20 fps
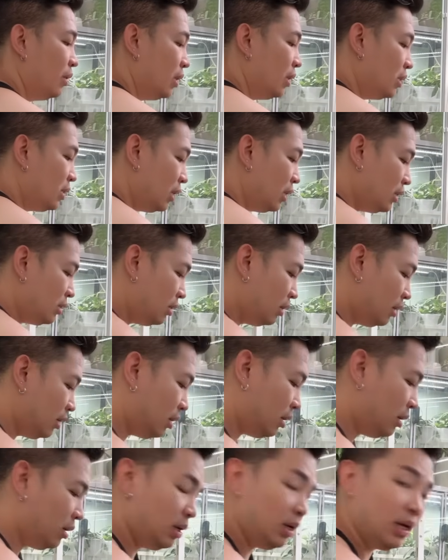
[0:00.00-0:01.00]
This is
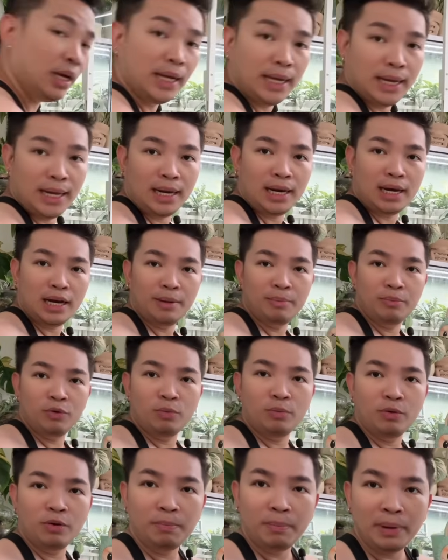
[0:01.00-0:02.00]
the
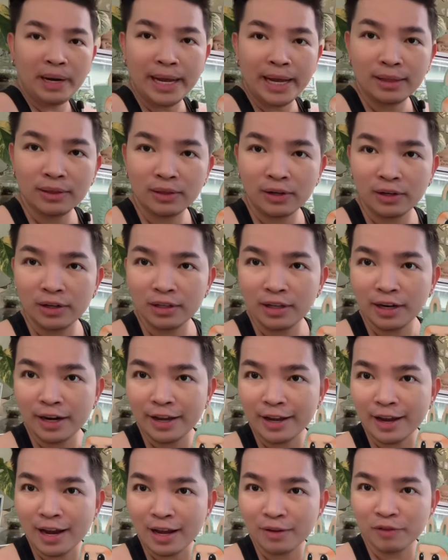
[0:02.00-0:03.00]
Labubu planter that I
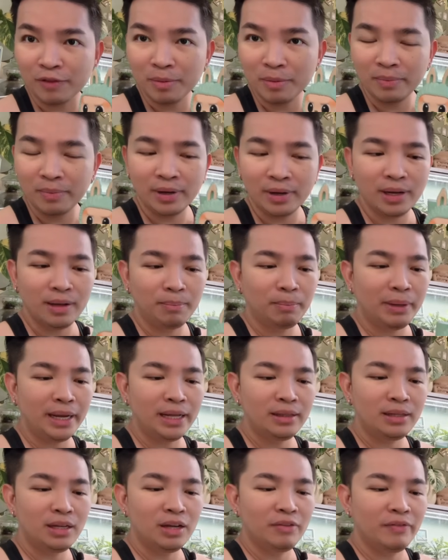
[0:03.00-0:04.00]
get from
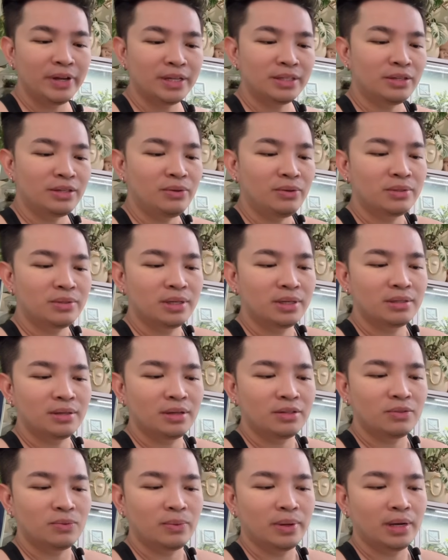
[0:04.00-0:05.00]
plenty of excuses
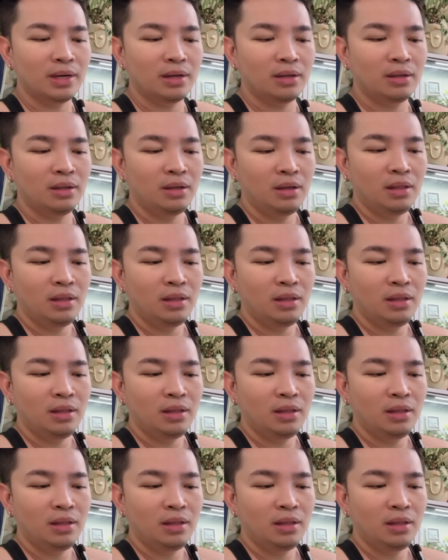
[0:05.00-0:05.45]
as well.